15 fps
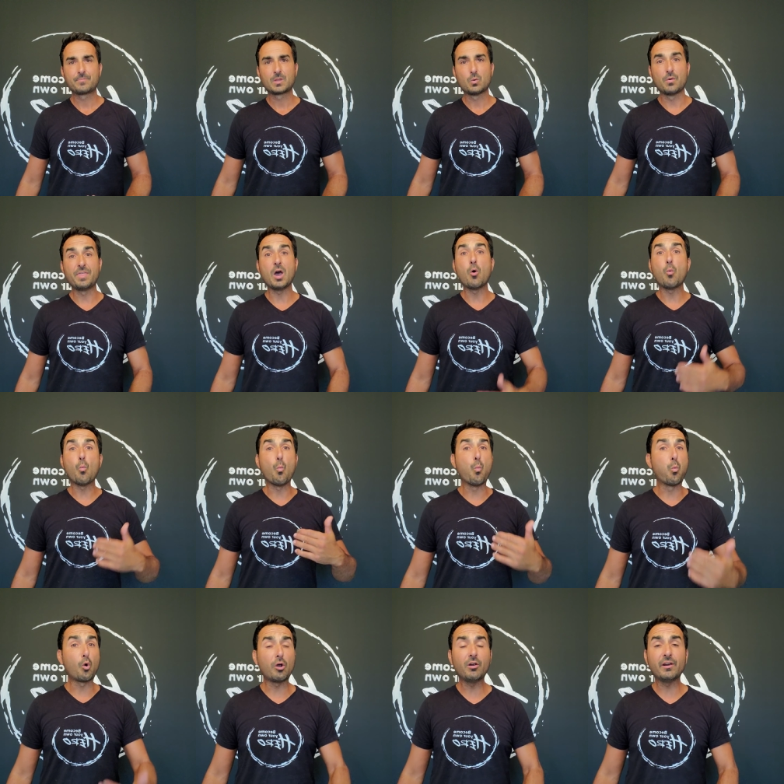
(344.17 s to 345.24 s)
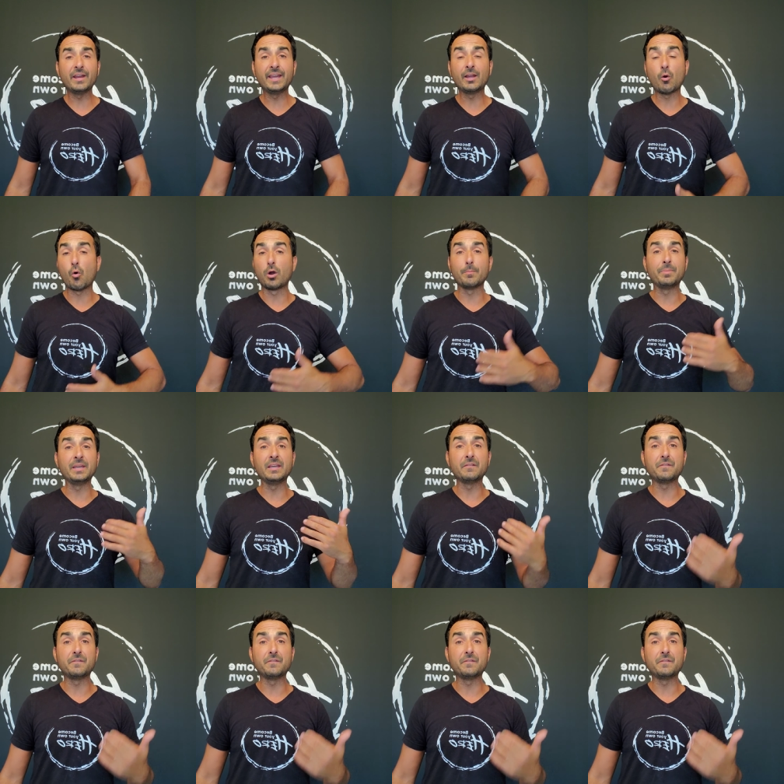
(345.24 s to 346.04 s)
without worrying or being